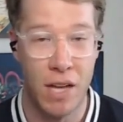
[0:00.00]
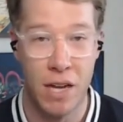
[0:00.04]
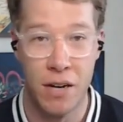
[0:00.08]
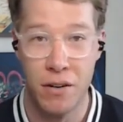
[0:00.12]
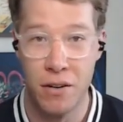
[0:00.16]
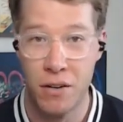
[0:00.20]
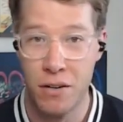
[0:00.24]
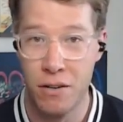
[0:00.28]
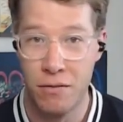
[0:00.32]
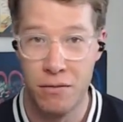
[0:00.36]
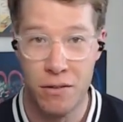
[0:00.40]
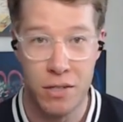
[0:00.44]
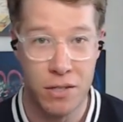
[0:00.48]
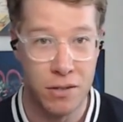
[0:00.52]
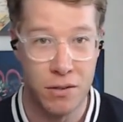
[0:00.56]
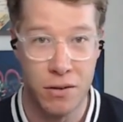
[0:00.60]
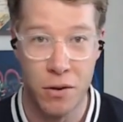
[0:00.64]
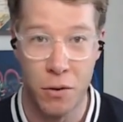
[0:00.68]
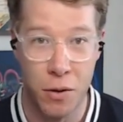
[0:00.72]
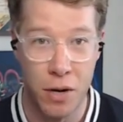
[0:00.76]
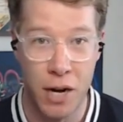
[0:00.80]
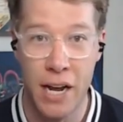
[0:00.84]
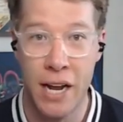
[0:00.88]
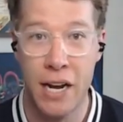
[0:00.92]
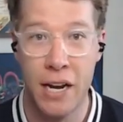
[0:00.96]
thunder,
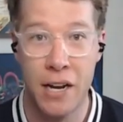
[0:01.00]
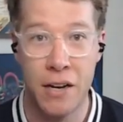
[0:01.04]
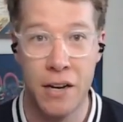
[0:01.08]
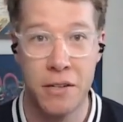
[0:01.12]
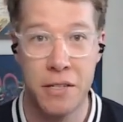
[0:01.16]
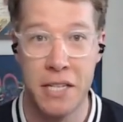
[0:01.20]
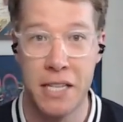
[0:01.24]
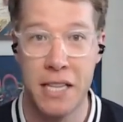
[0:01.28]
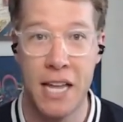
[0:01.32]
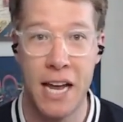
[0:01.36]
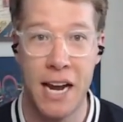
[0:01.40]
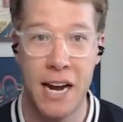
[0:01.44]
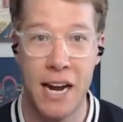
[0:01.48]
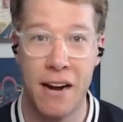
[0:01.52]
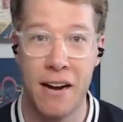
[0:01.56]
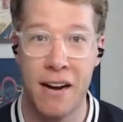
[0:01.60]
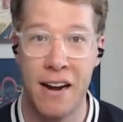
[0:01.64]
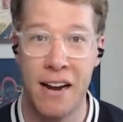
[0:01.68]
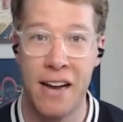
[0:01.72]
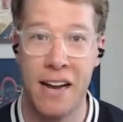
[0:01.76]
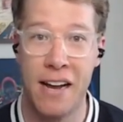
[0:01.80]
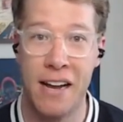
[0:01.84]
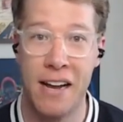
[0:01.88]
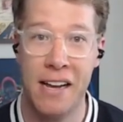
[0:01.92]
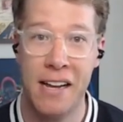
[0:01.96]
tornadoes in the
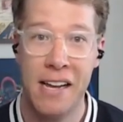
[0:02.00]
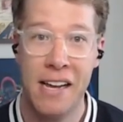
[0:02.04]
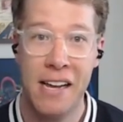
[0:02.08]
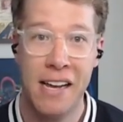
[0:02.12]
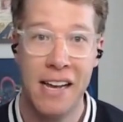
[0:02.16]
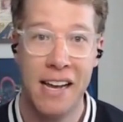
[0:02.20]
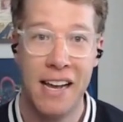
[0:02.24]
area.